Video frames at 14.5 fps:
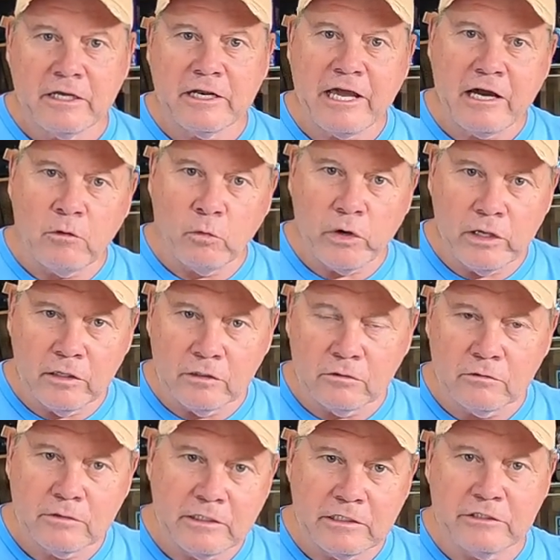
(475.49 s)
and how
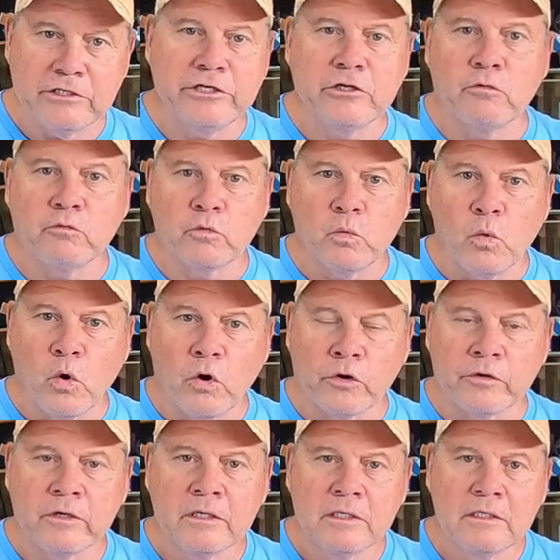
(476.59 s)
well it did on the
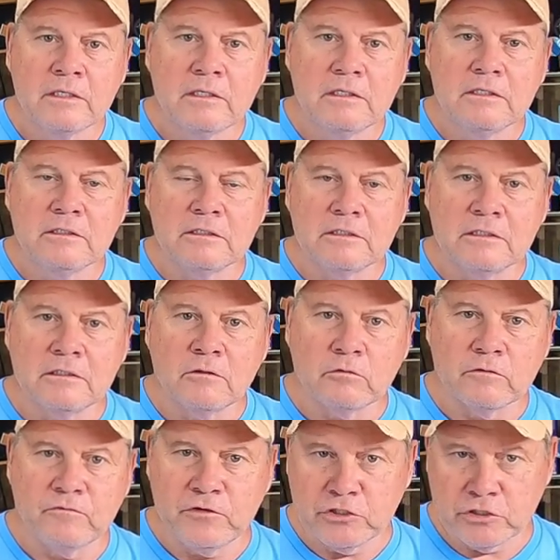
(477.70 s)
water uh,
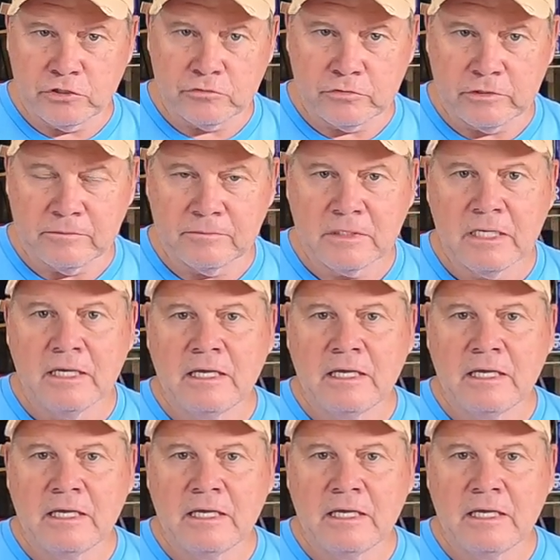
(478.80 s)
on a fishing trip.